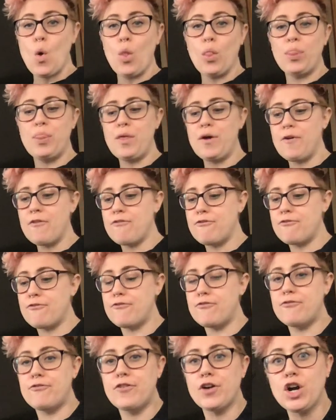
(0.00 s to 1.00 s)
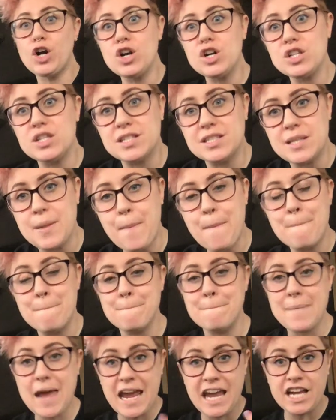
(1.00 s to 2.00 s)
the first
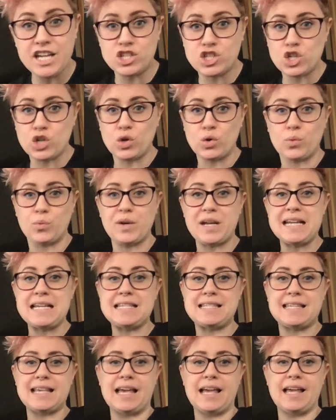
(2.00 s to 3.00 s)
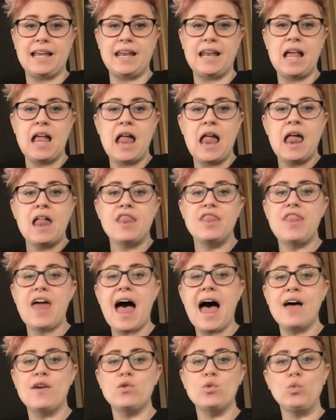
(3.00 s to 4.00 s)
major reason
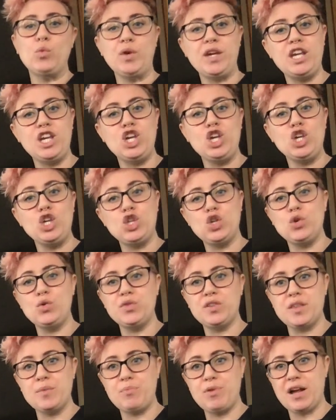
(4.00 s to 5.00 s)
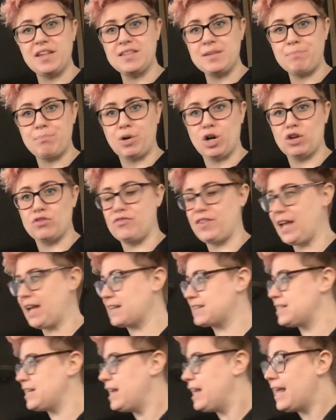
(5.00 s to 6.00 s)
that we use the present
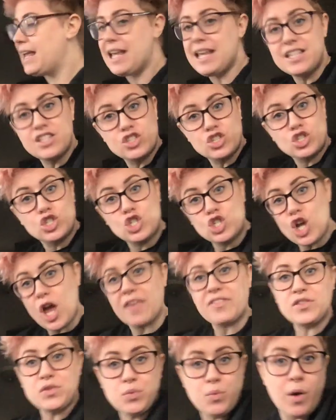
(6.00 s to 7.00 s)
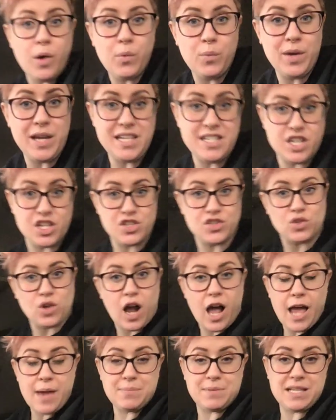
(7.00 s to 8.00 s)
perfect is just what we
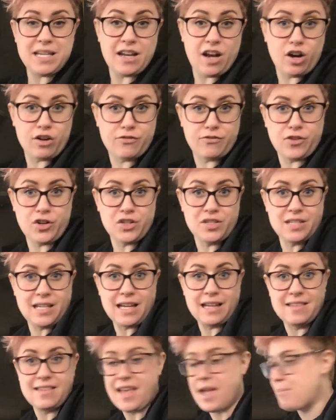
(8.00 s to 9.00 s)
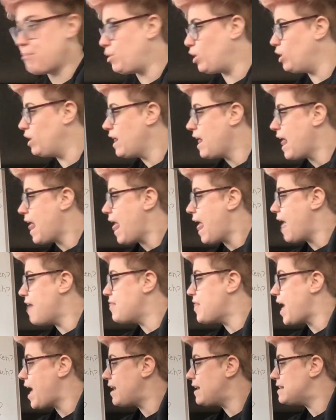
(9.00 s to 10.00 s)
described in our first example, and
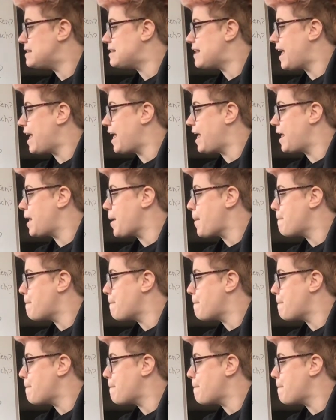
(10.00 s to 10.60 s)
that is a